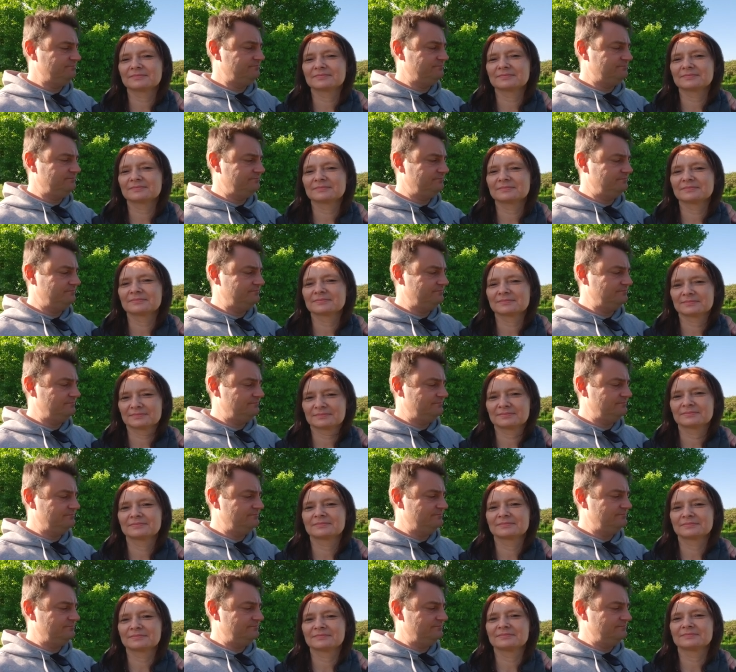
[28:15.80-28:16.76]

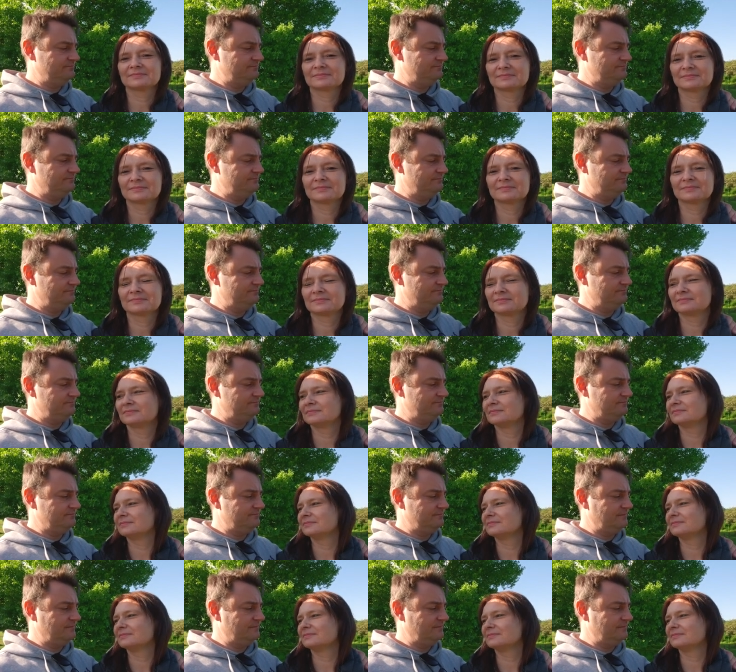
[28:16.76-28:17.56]
[no speech]